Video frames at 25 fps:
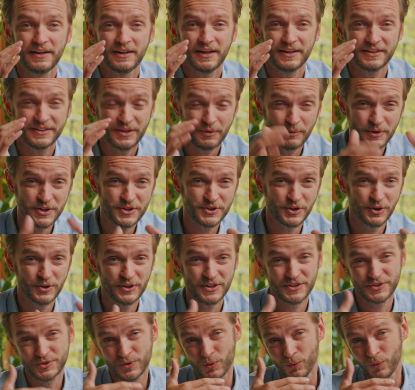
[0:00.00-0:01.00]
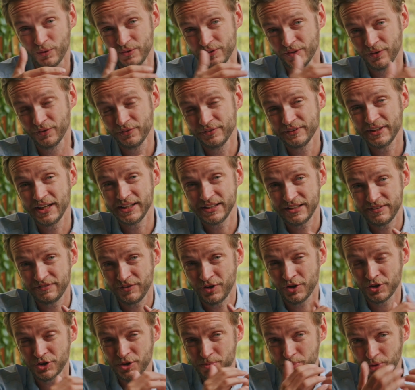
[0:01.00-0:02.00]
The reason it's called Non-Native
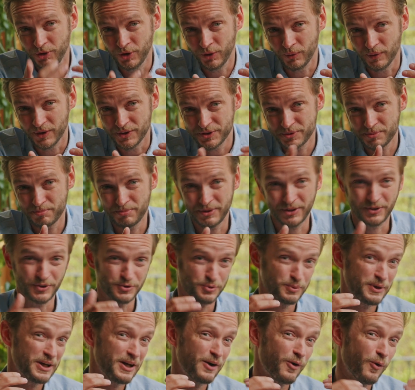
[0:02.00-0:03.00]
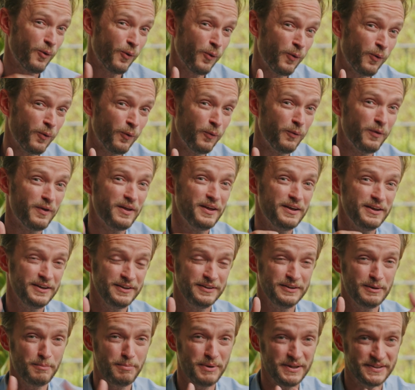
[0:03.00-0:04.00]
Entrepreneurs because we are all
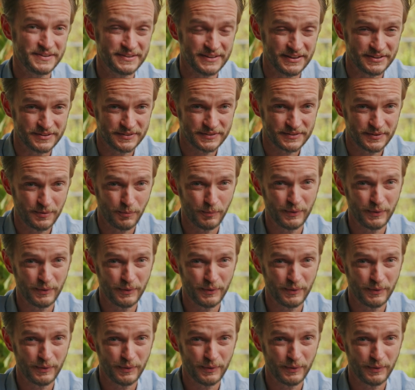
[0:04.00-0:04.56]
in the business.